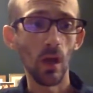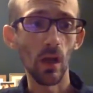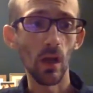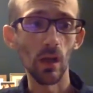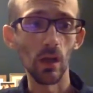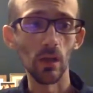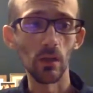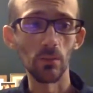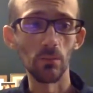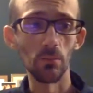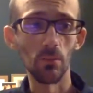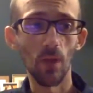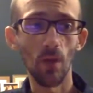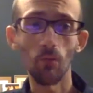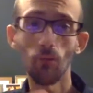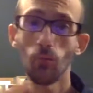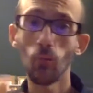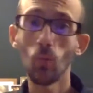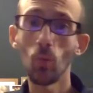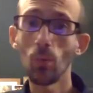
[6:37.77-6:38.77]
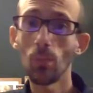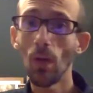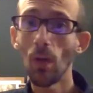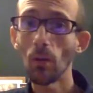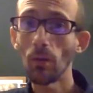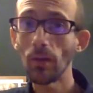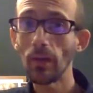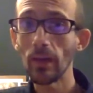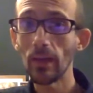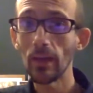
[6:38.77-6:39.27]
I've thought
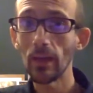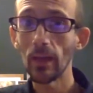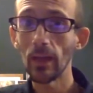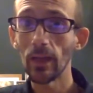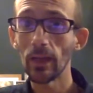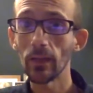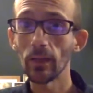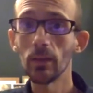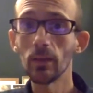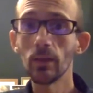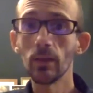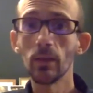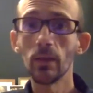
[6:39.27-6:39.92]
about healing.